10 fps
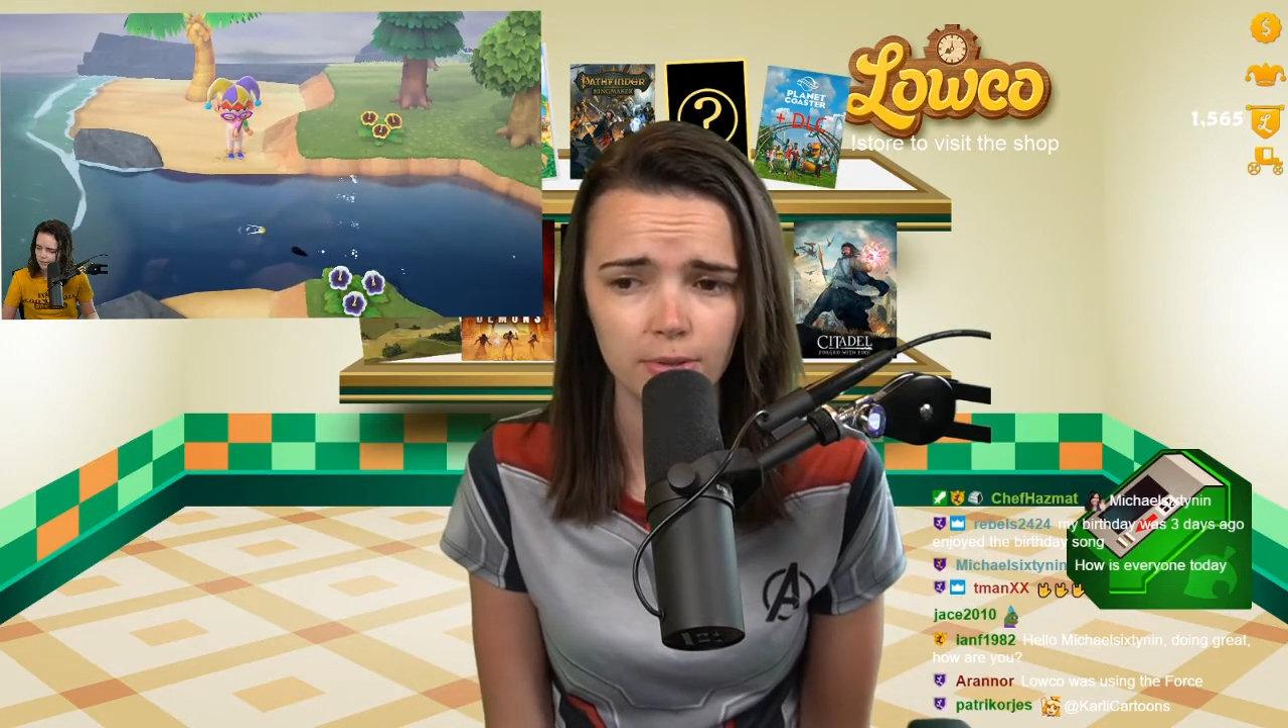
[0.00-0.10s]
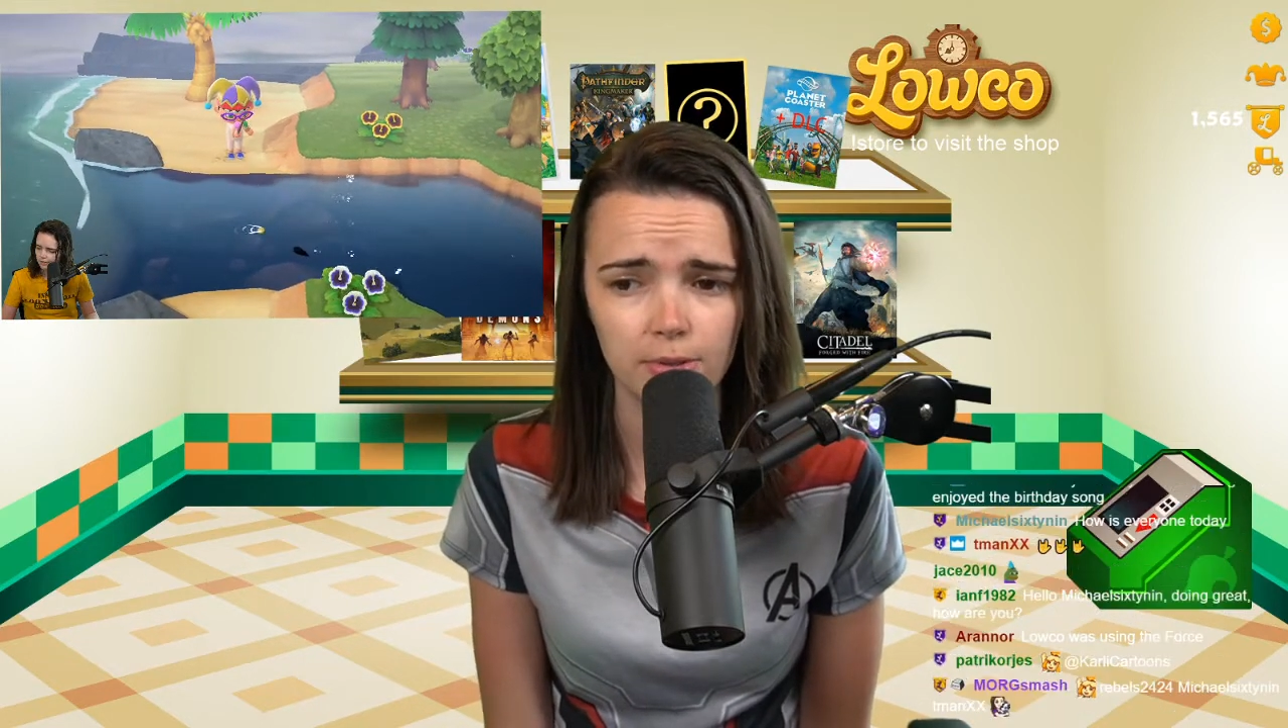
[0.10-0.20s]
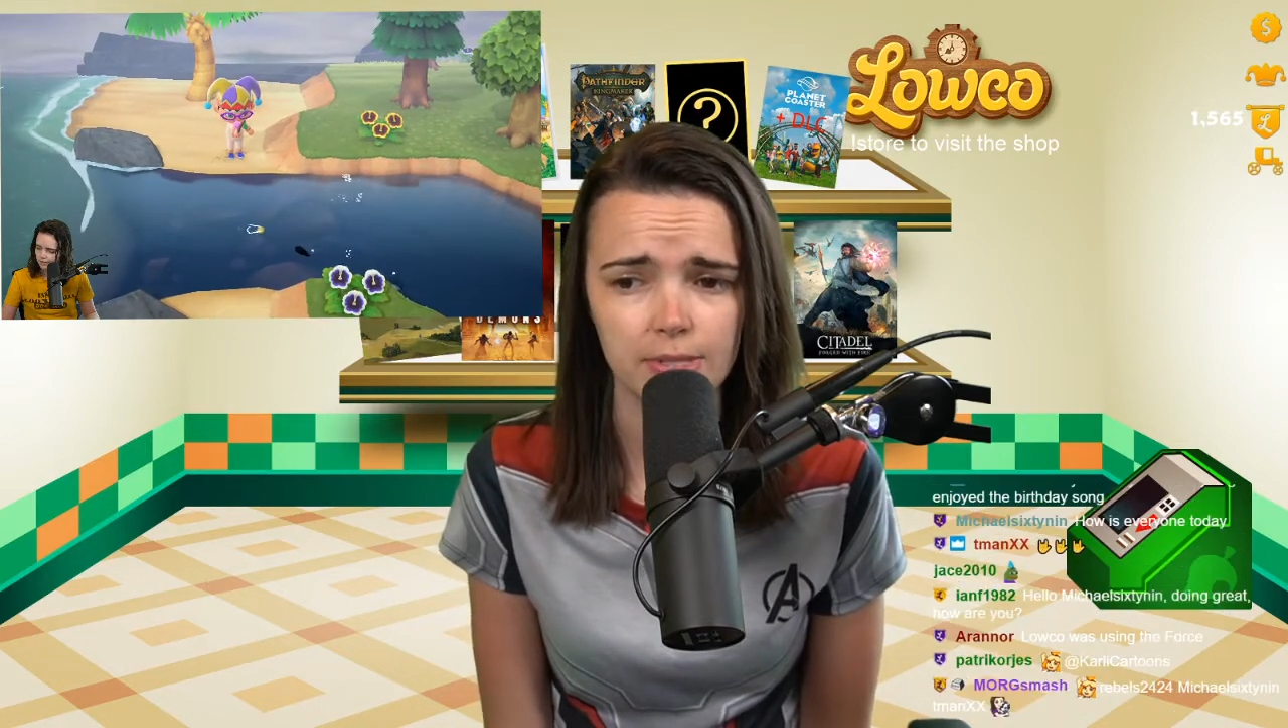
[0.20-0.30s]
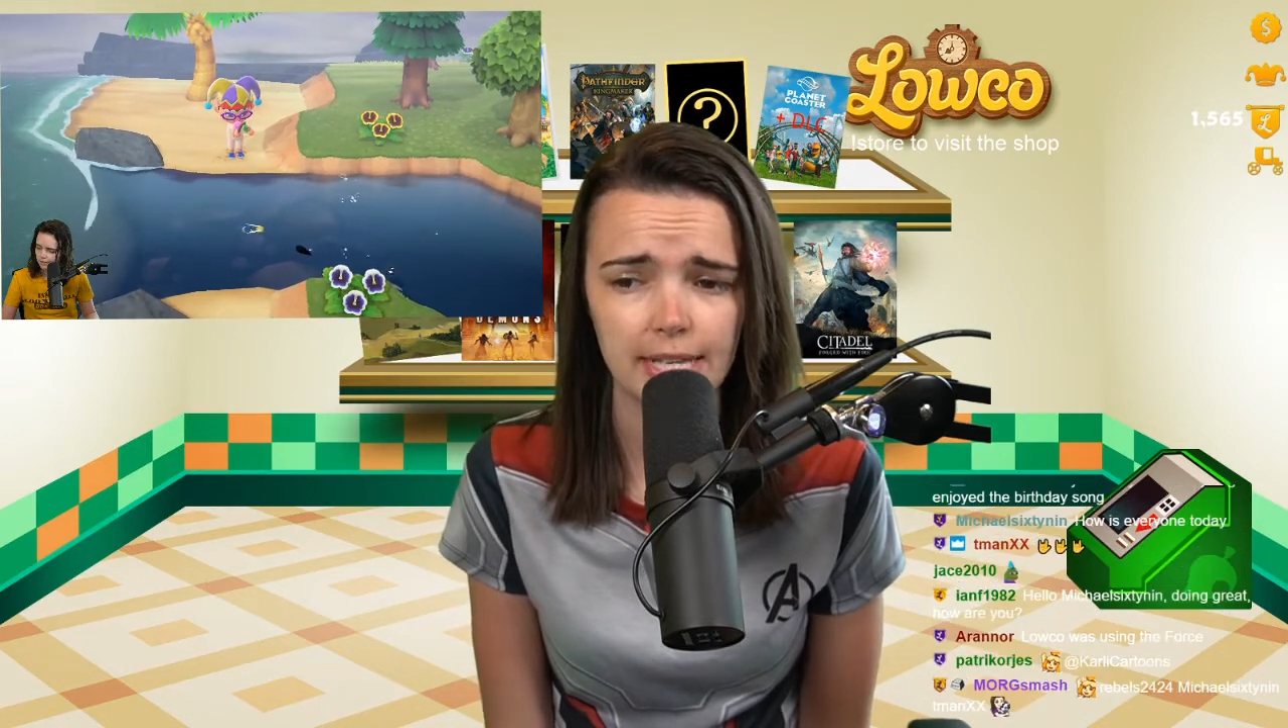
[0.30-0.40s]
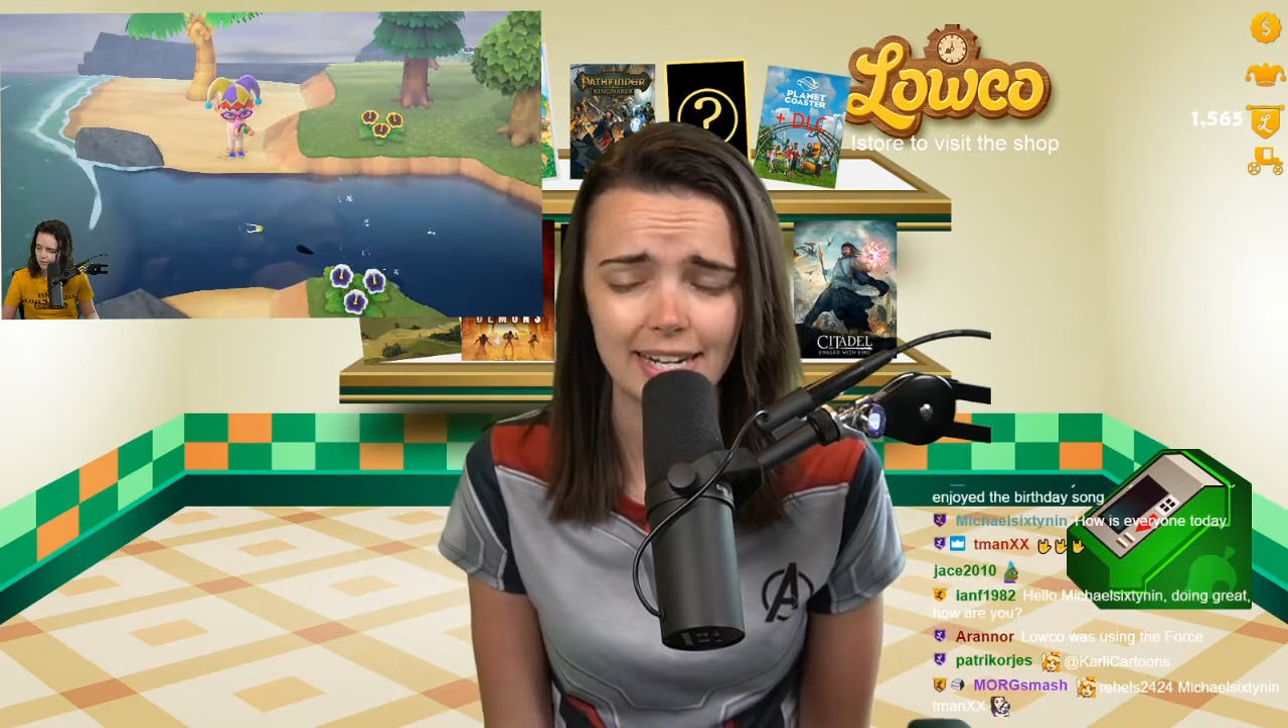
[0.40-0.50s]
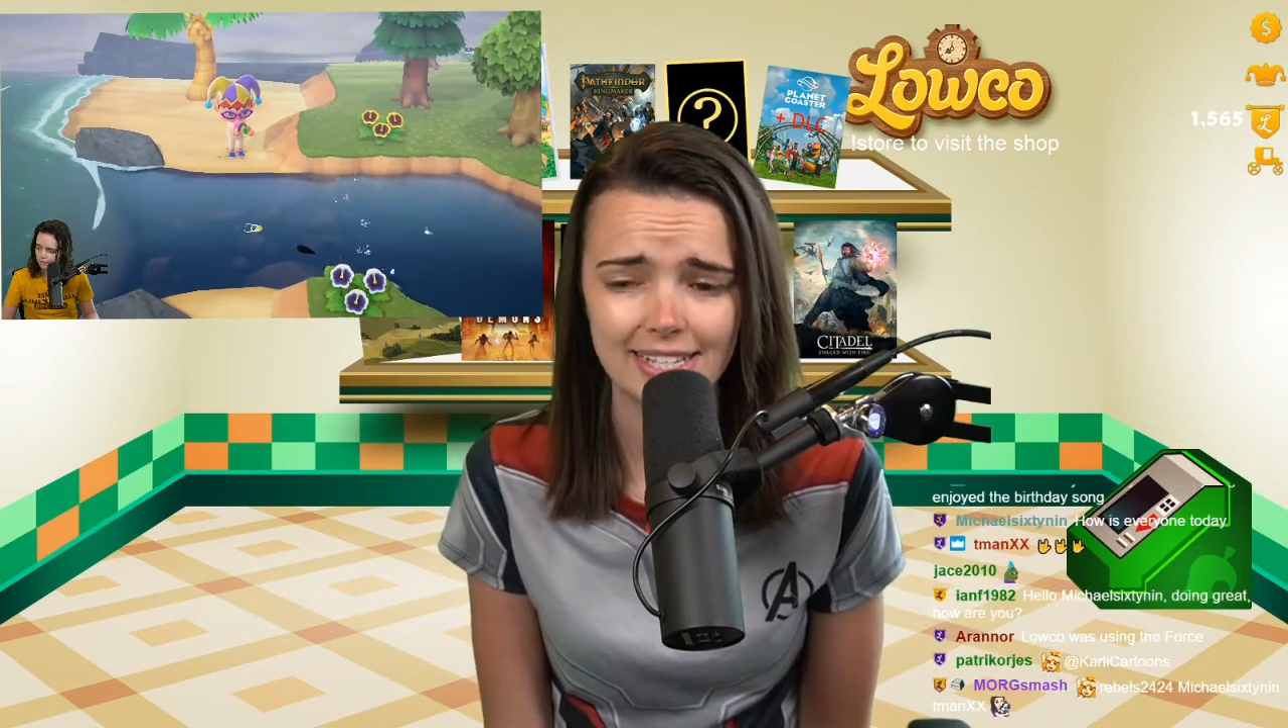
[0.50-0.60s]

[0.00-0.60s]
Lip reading: use that